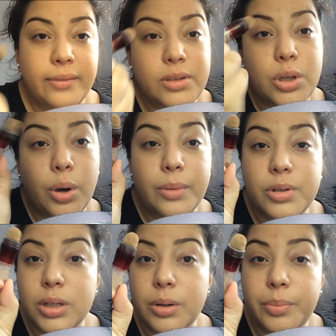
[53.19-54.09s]
So I'm
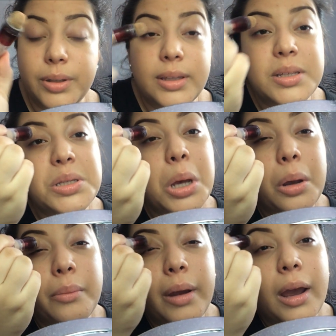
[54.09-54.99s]
just going to put this
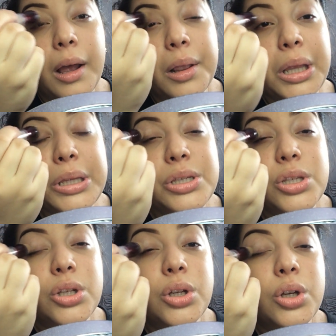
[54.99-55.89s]
on my eyelids.